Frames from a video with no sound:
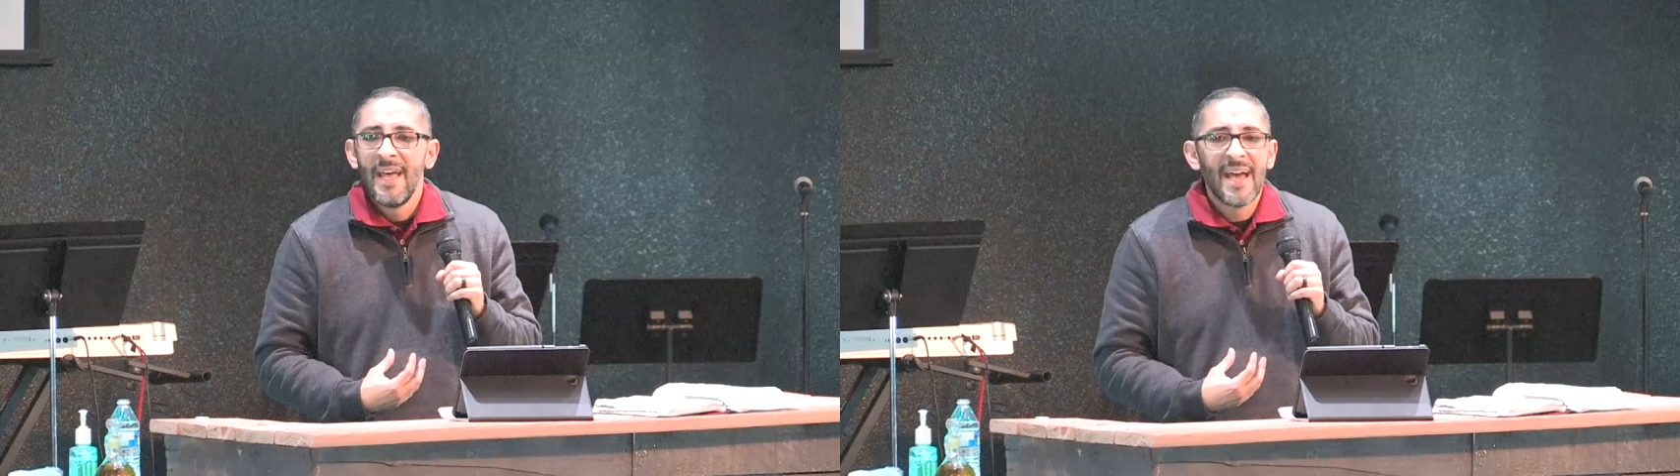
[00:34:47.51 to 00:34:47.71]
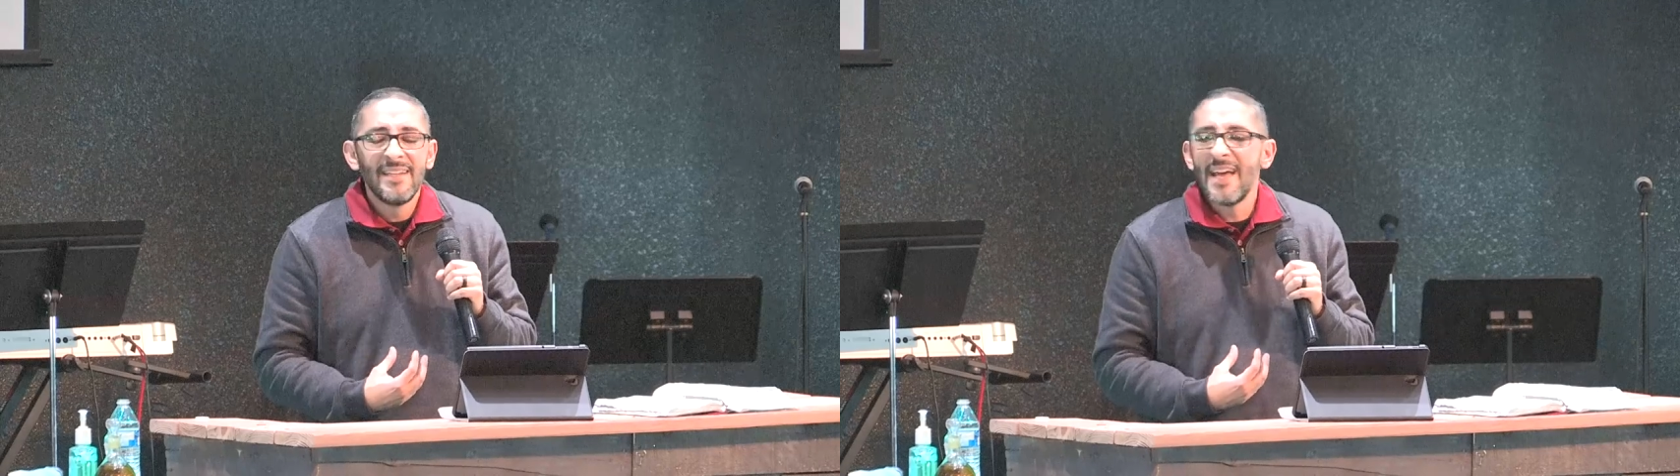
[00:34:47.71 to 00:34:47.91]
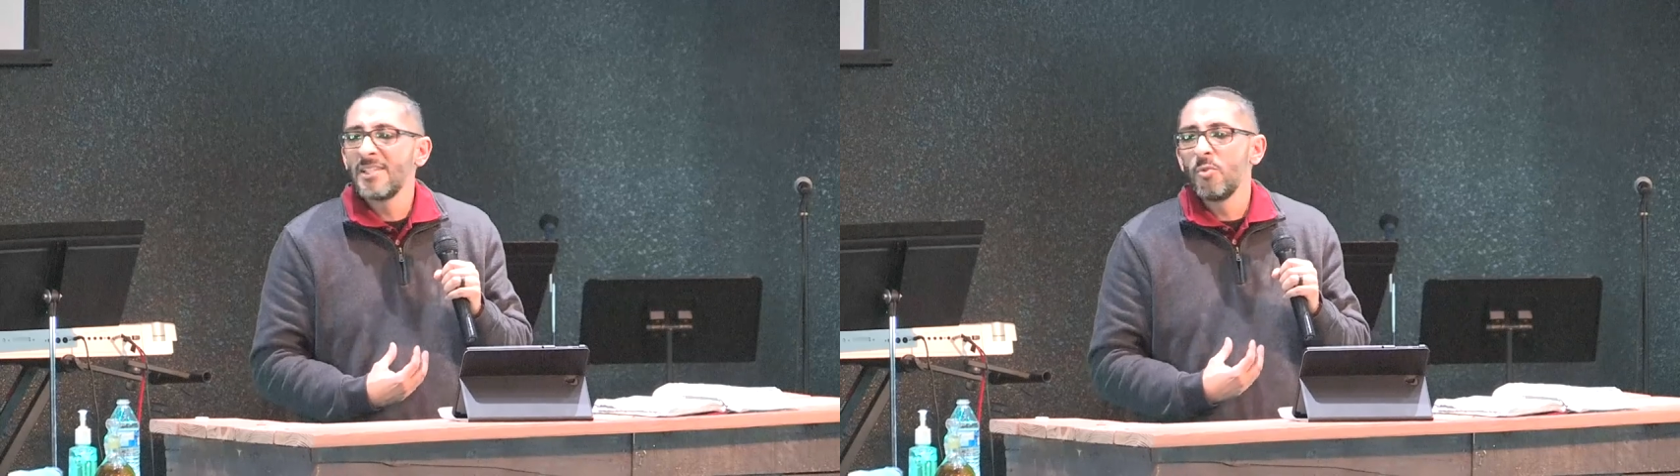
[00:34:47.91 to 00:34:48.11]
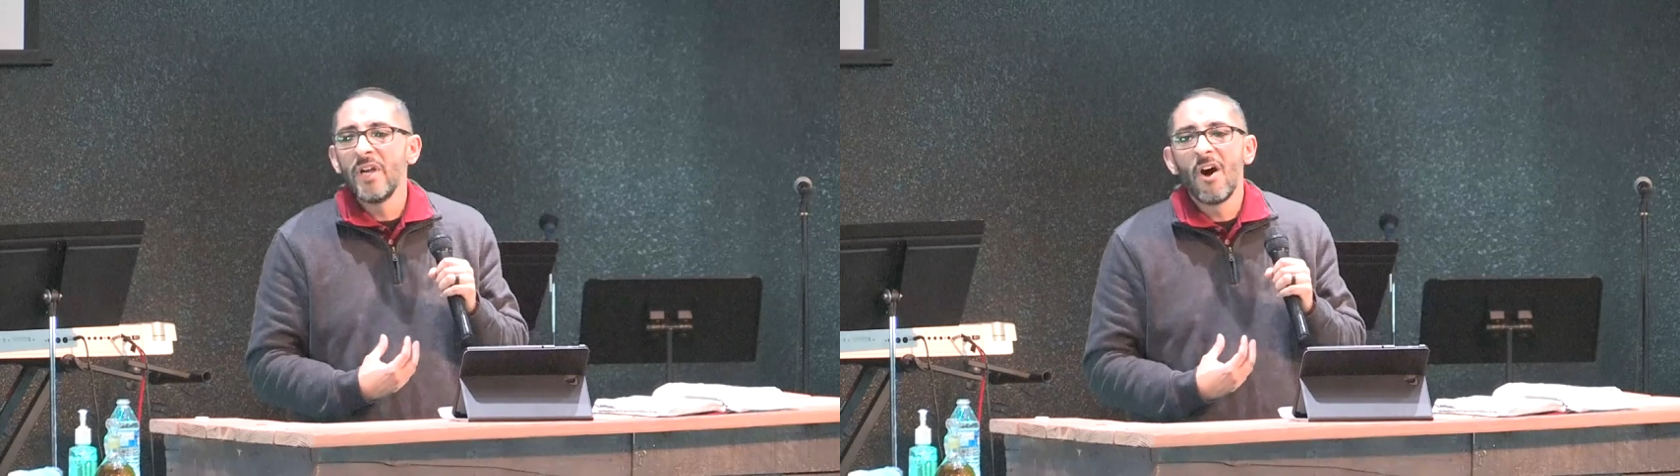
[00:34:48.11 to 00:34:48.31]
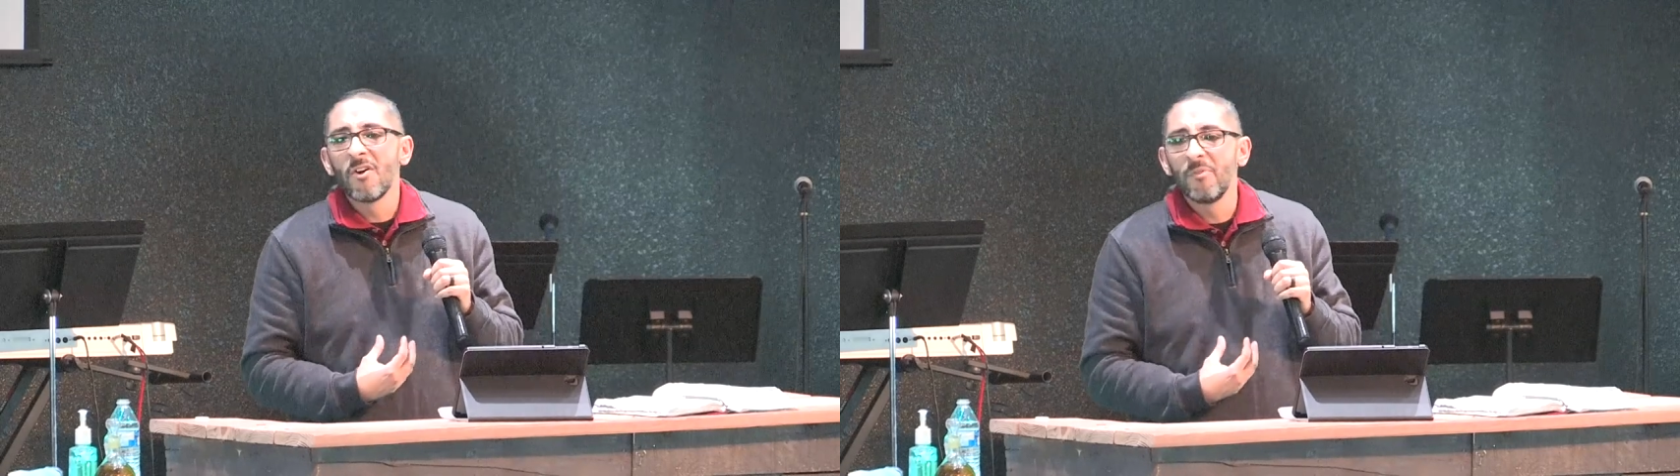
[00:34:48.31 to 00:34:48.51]
And yes,
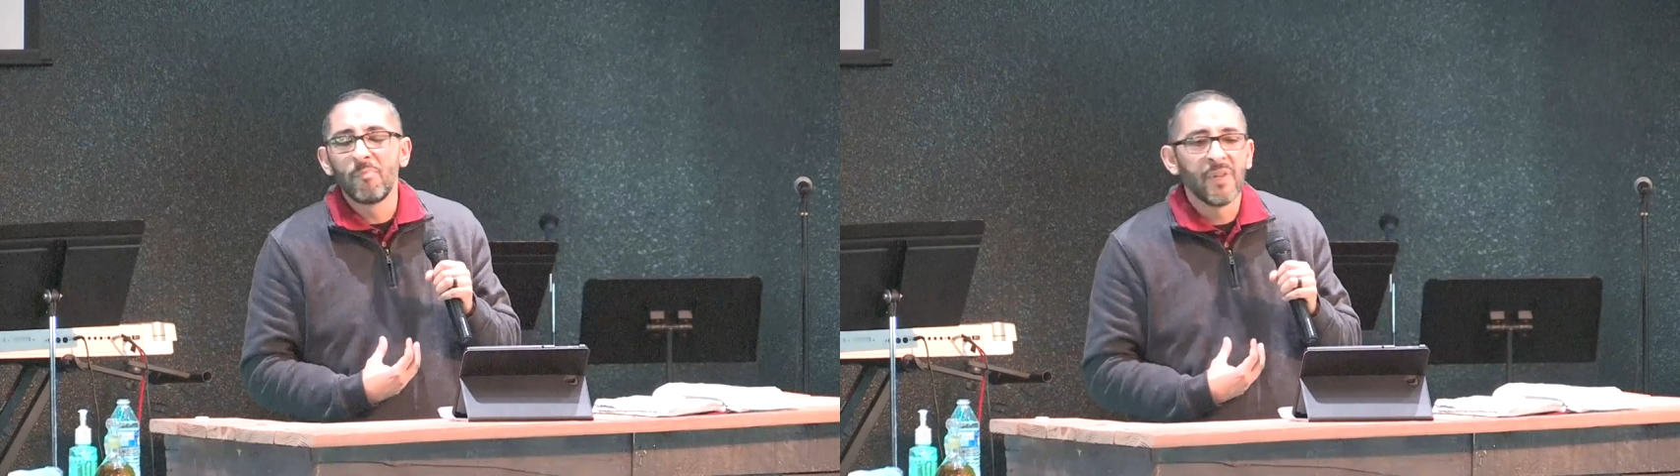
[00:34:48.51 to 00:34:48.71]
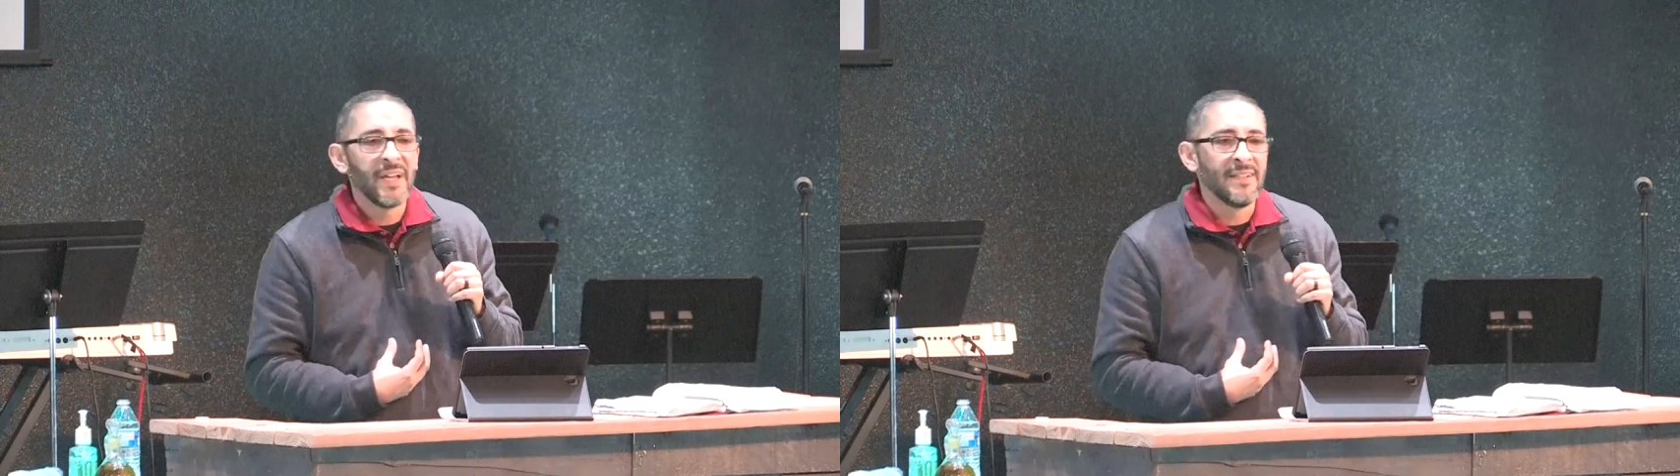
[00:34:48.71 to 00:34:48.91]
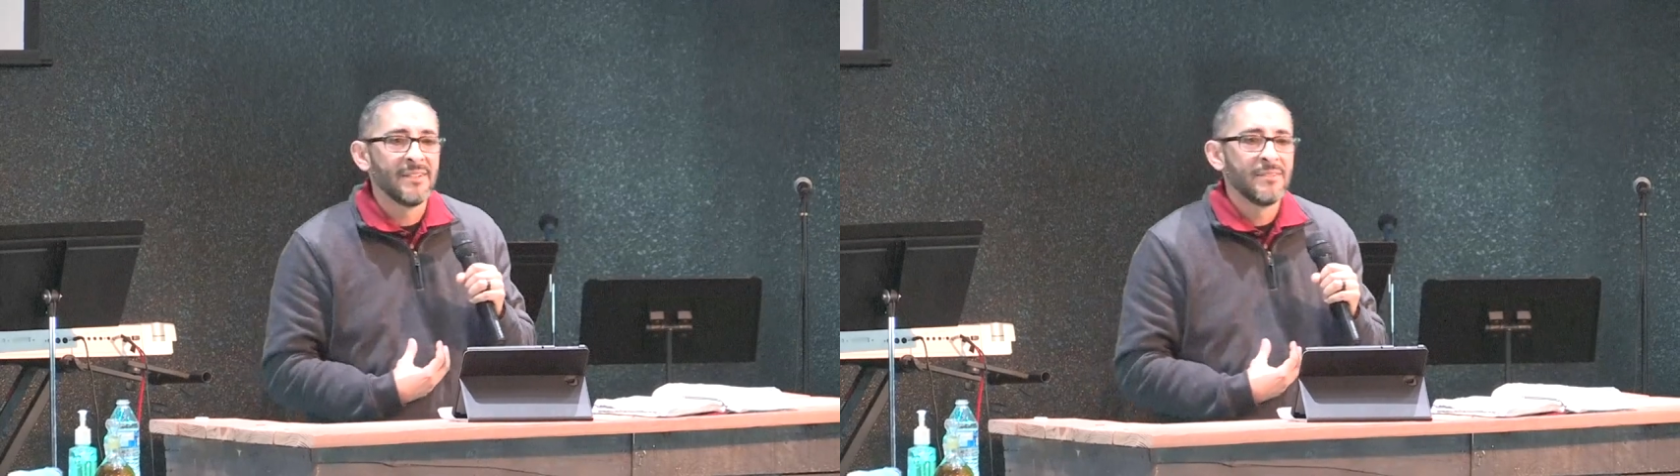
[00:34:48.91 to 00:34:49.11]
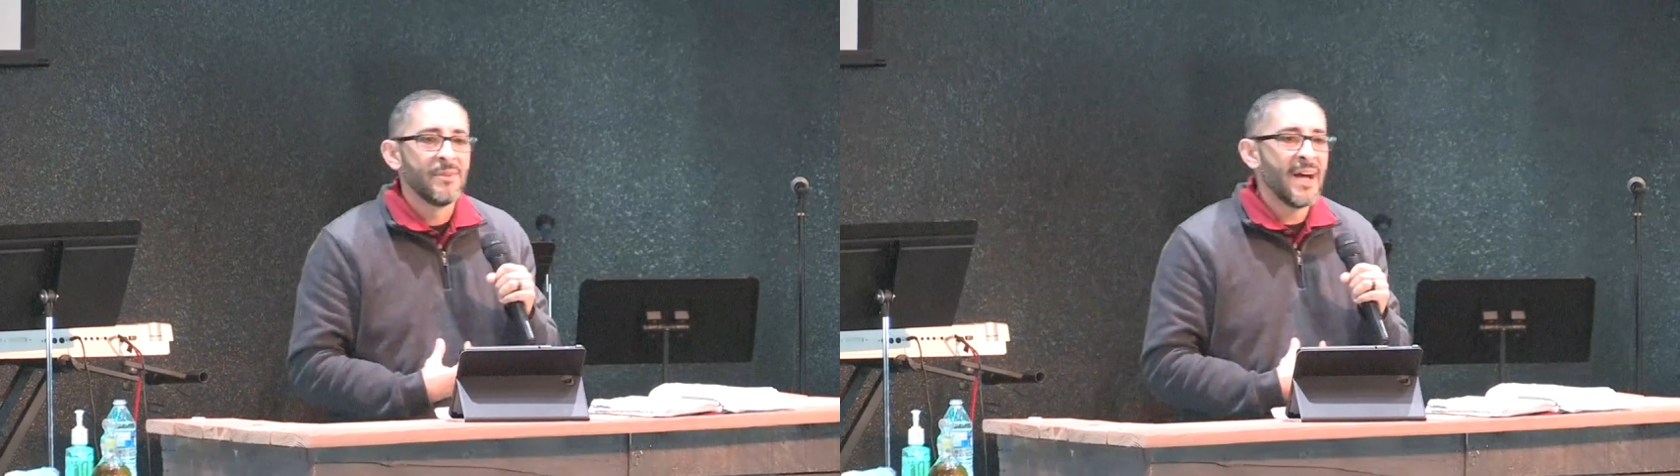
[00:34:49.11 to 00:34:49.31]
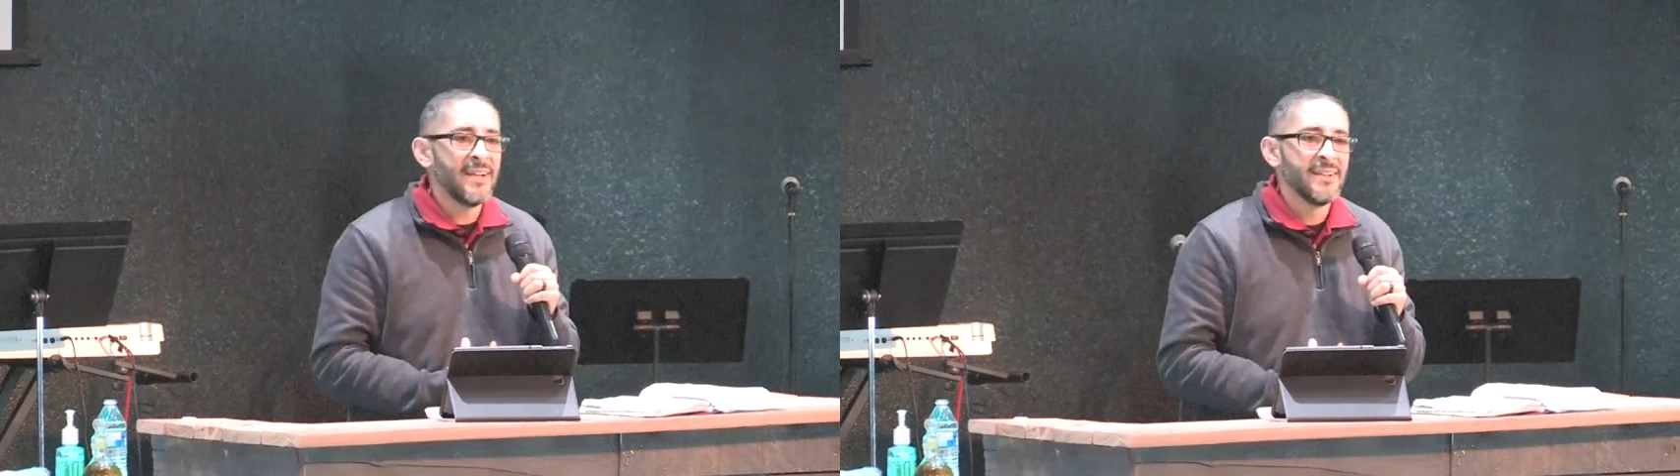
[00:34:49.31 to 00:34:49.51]
we all complain,
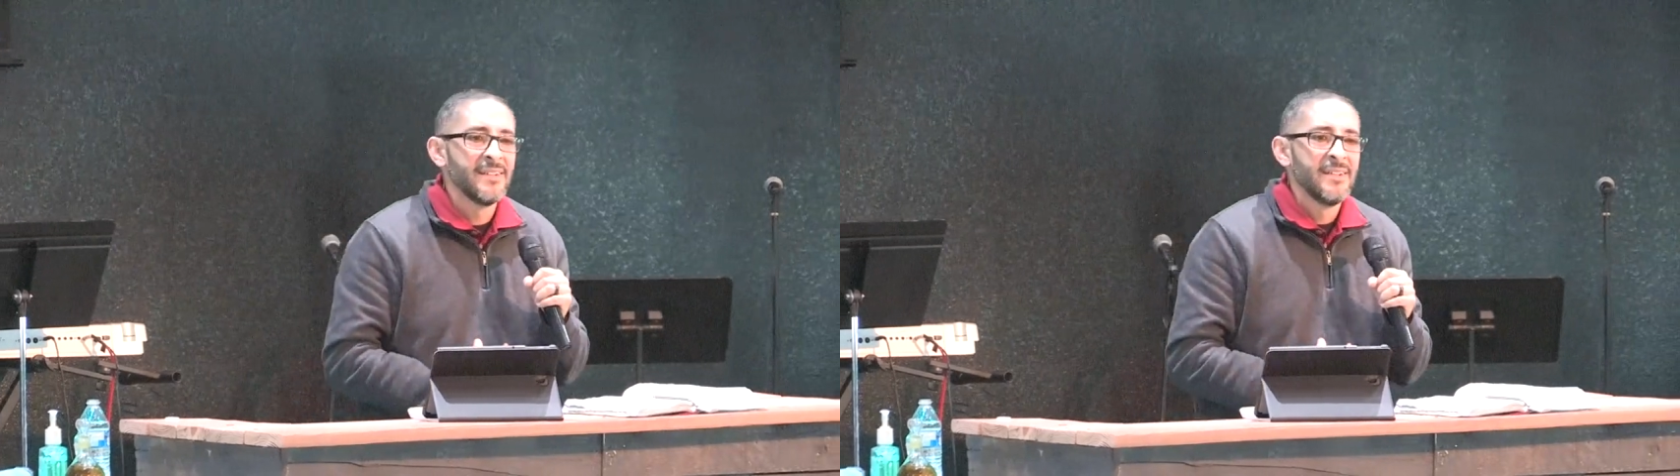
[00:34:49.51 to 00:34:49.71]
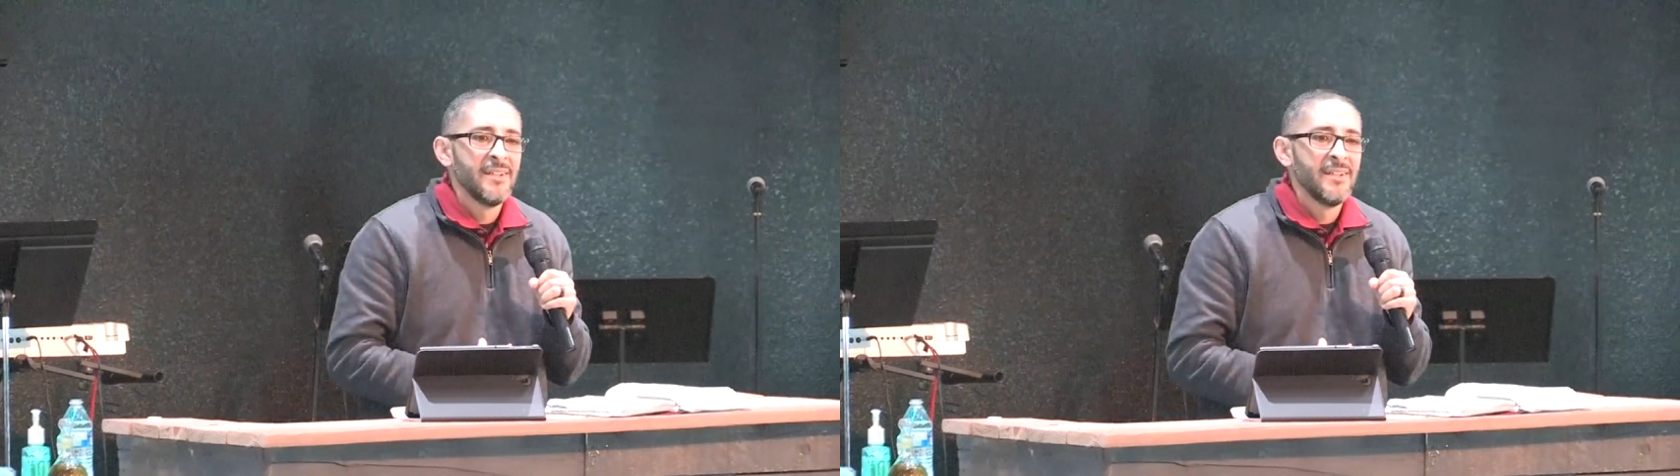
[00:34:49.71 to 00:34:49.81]
right?